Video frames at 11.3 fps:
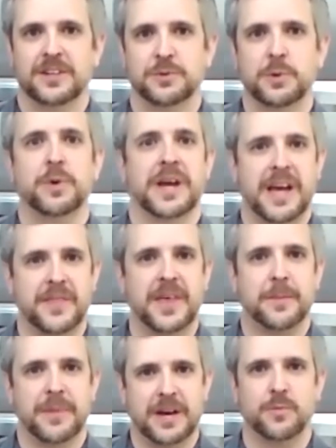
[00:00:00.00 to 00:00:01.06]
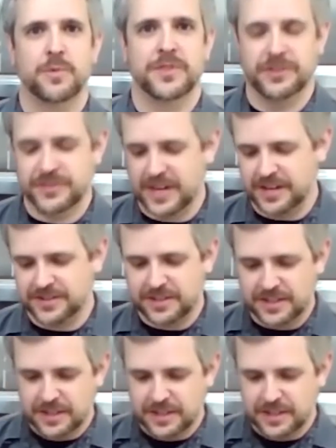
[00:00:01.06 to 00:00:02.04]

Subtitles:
So we want to add that back with the zest.